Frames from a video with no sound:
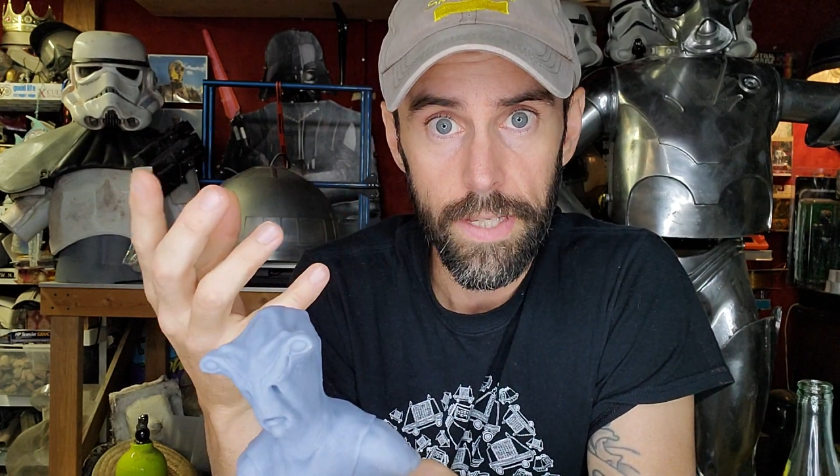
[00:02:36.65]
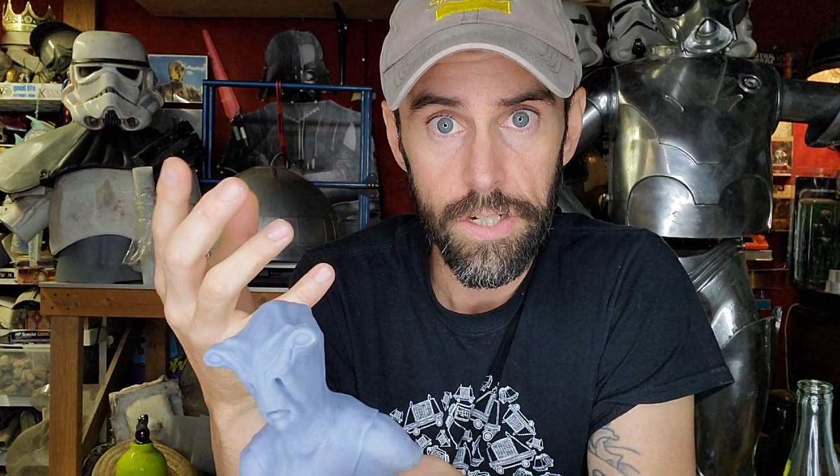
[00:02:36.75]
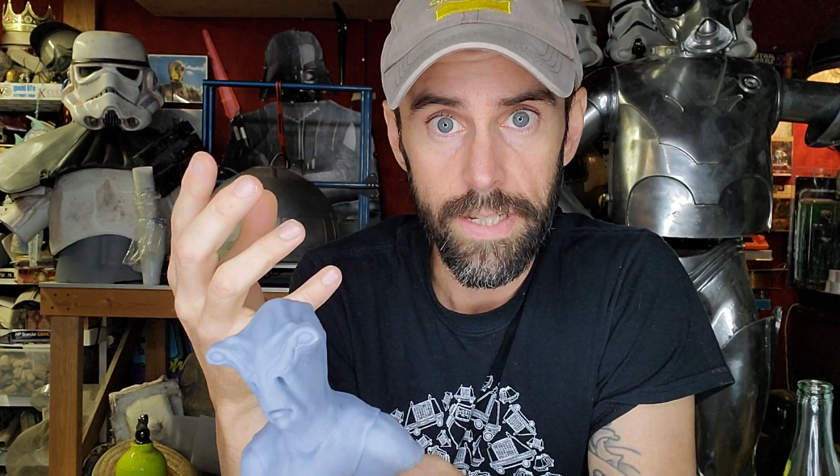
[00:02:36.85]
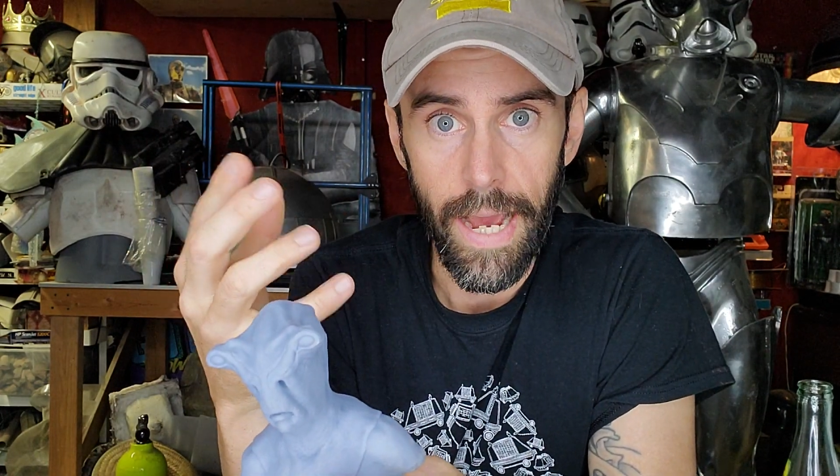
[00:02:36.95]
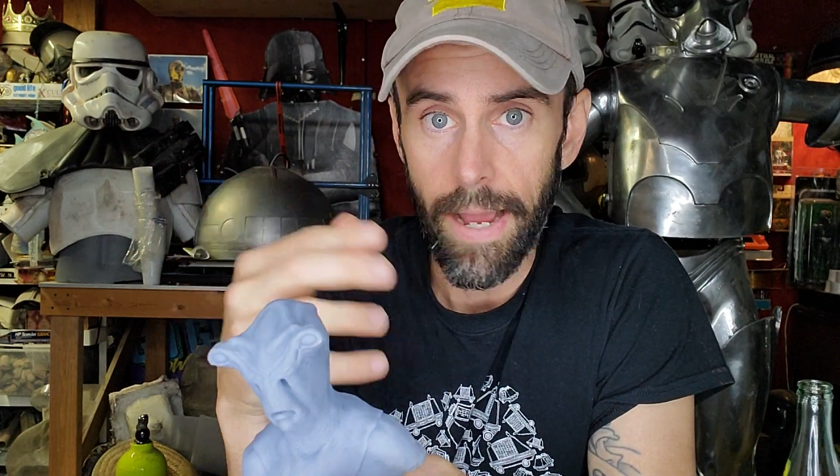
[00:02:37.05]

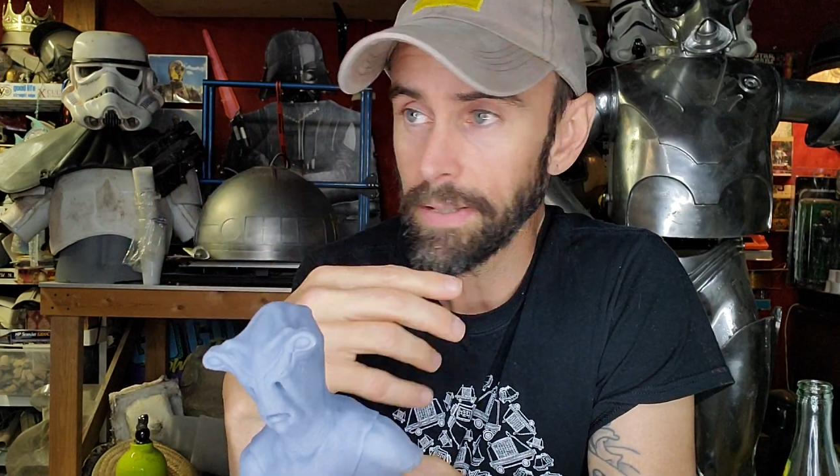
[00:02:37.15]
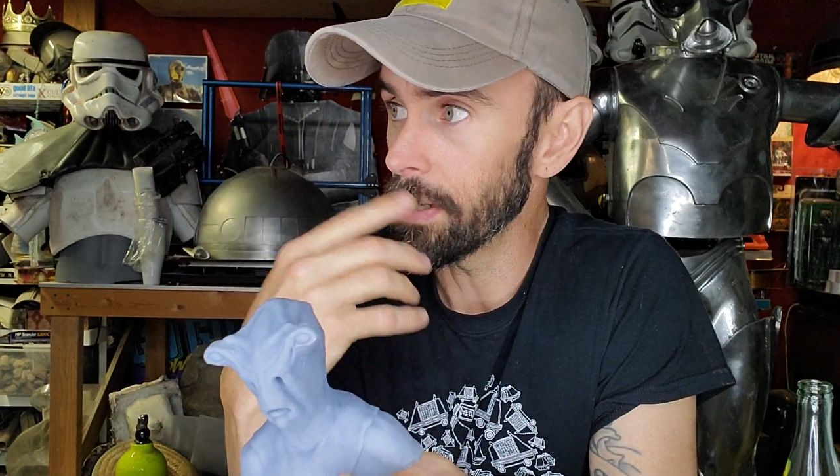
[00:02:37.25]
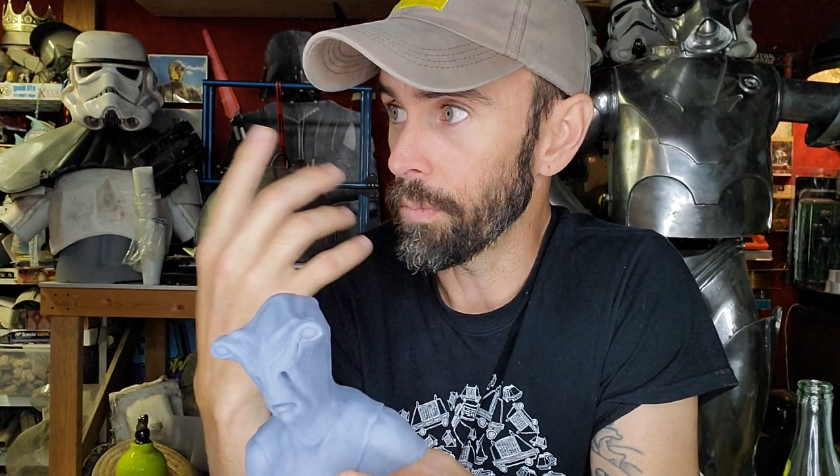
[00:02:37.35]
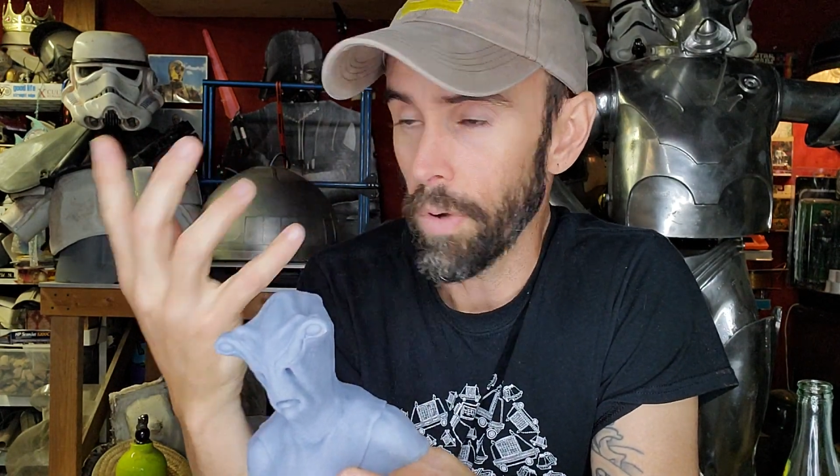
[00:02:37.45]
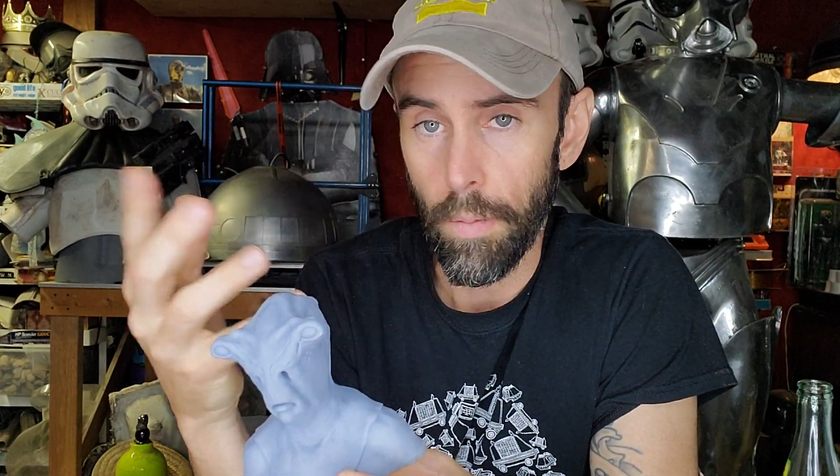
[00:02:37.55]
digitize
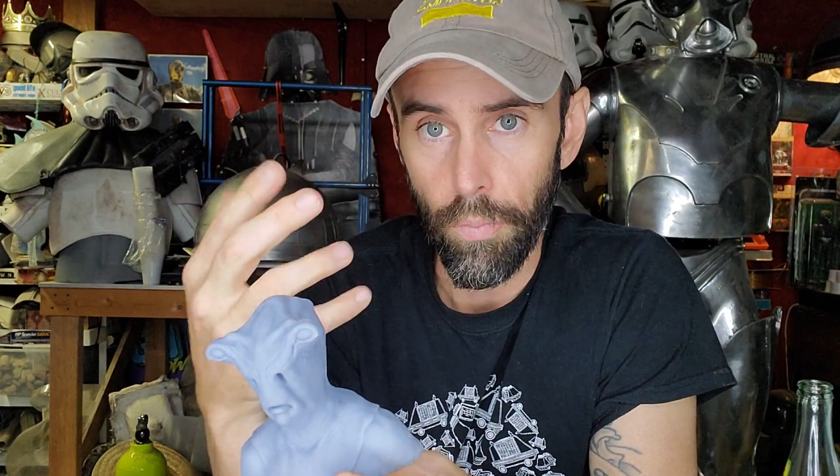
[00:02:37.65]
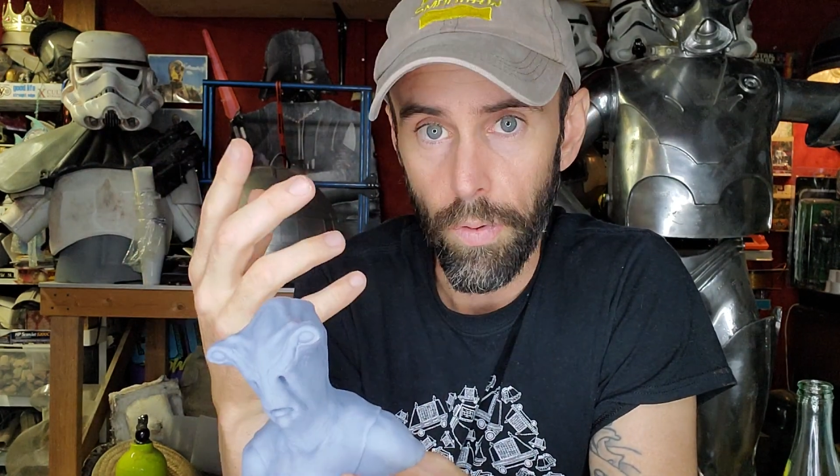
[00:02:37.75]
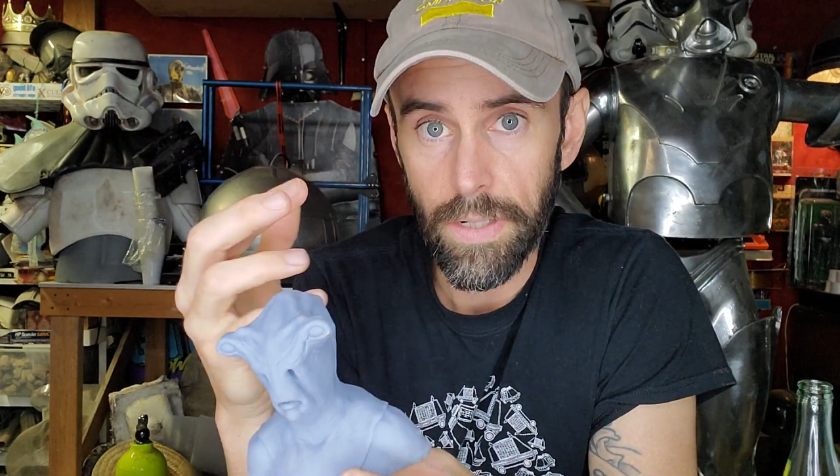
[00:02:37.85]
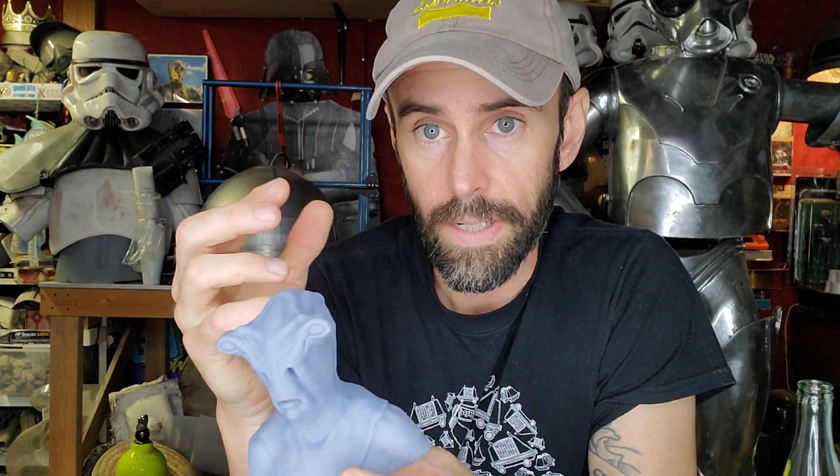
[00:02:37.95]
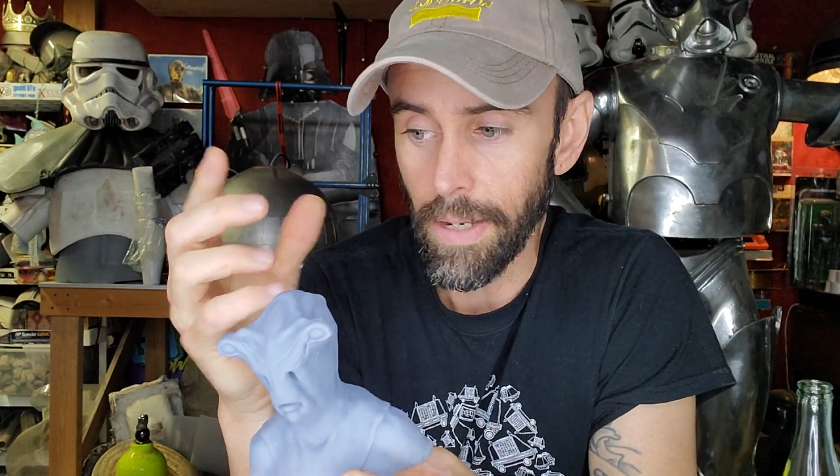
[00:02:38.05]
it and want to
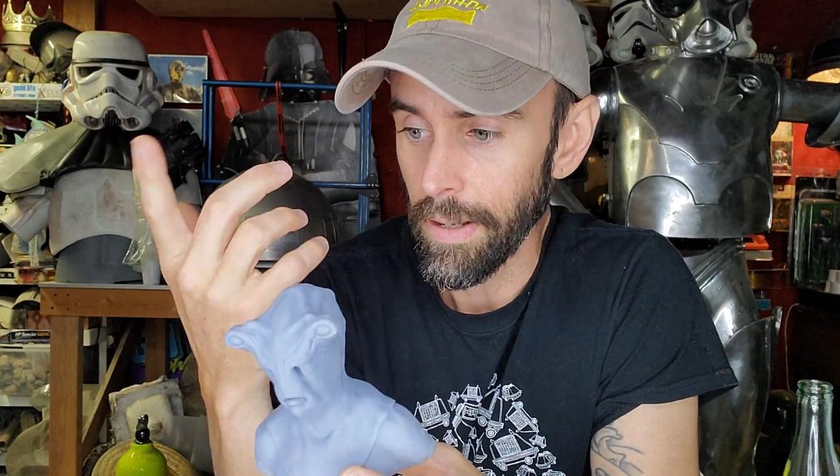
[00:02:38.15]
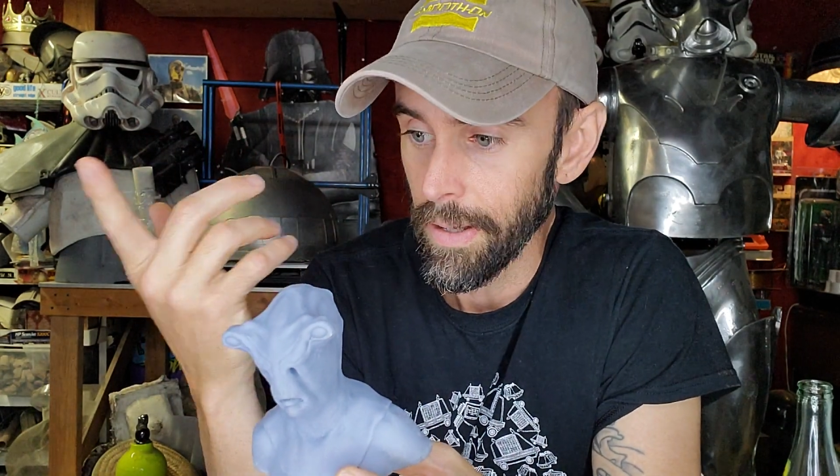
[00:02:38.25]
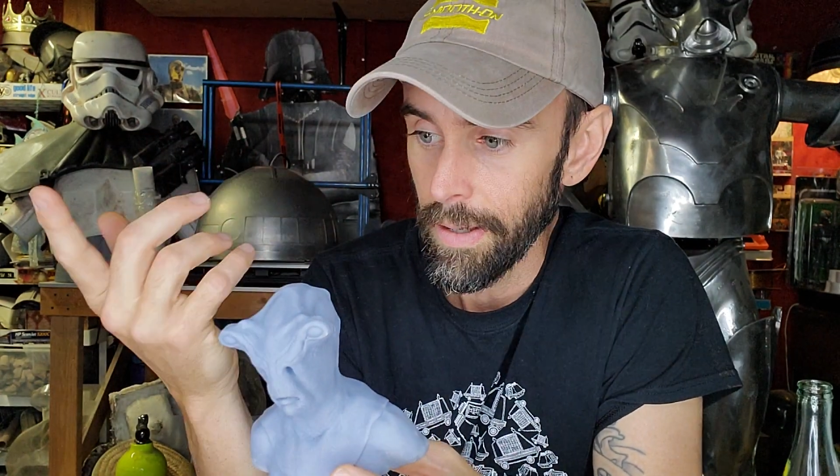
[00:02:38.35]
print it,